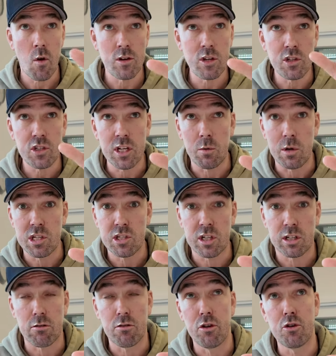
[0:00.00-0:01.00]
I just see a wee
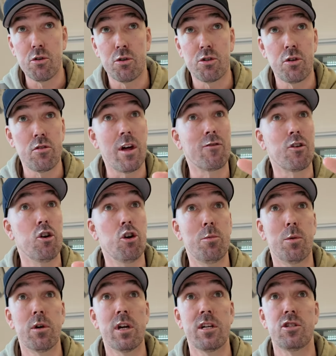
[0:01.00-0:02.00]
sticker on the door too. They've got
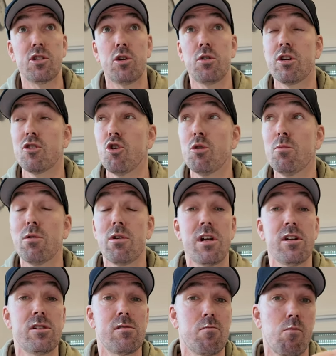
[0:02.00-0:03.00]
Uber Eats, so you can Uber
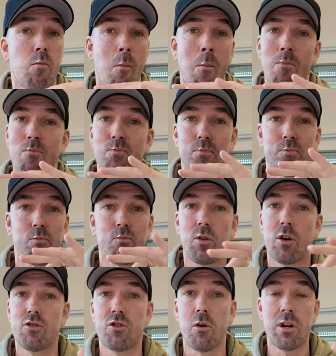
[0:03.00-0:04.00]
Eats.
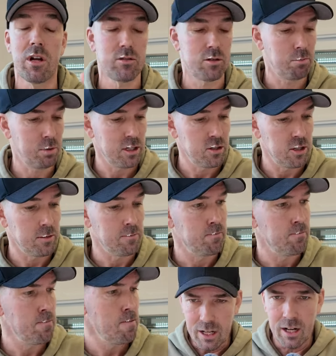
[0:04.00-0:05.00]
Donuts are plenty.
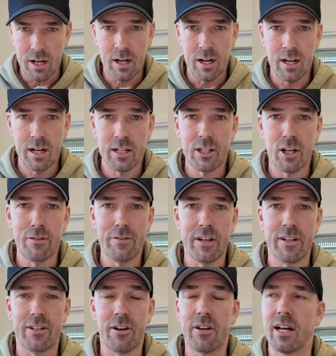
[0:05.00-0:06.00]
Oh,
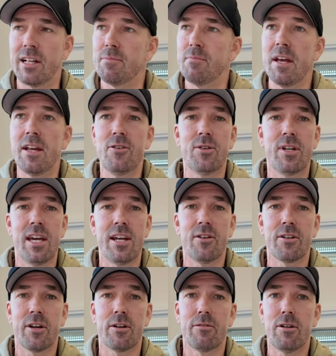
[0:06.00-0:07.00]
coffee and donuts, man, you cannot go